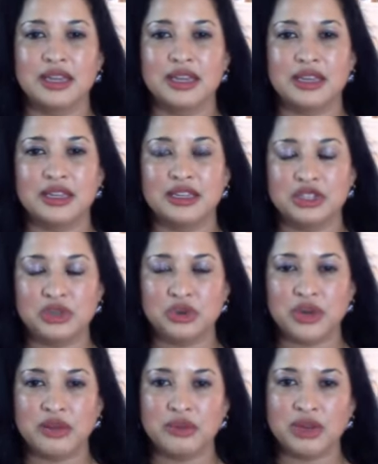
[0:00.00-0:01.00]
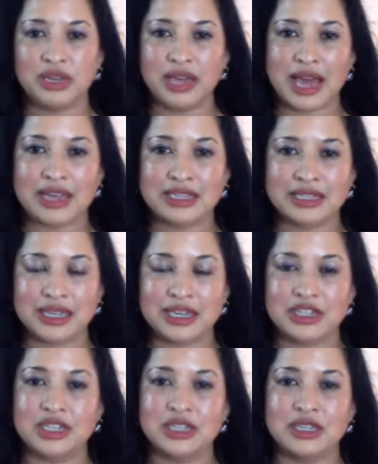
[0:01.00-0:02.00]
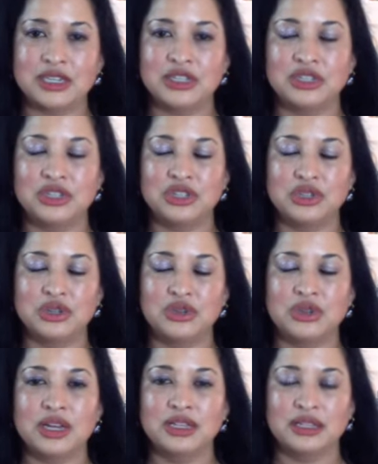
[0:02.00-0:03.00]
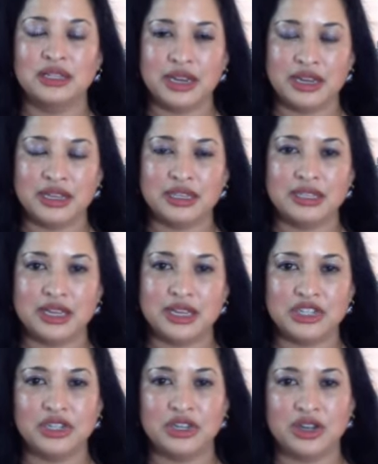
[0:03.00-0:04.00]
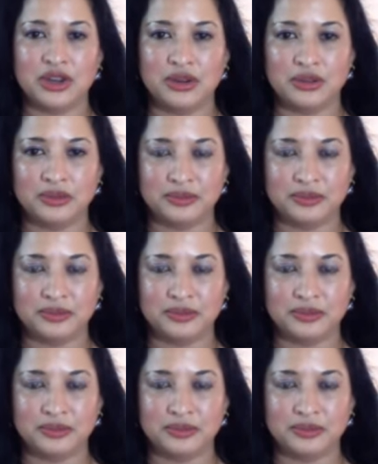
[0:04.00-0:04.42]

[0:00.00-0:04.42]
into a relaxation, into letting the tension go,